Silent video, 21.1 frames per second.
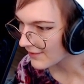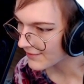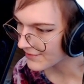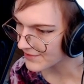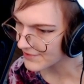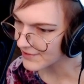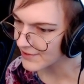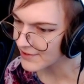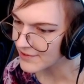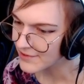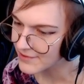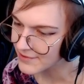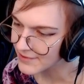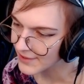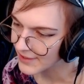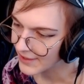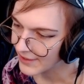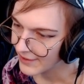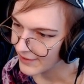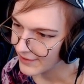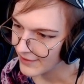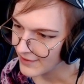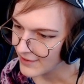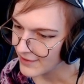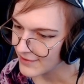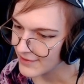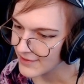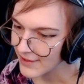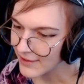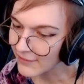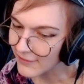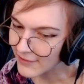So
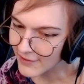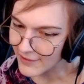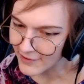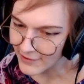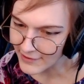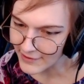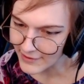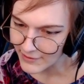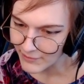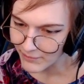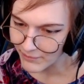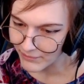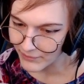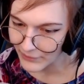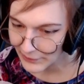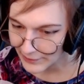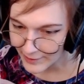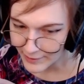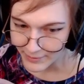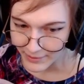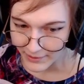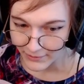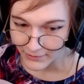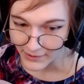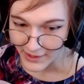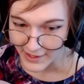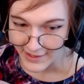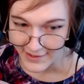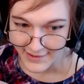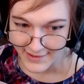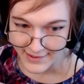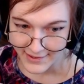there are multiple
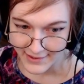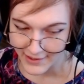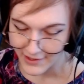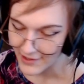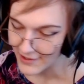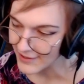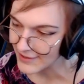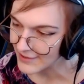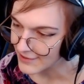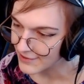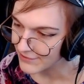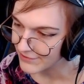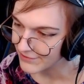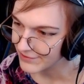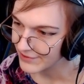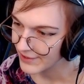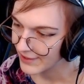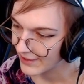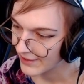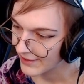ways of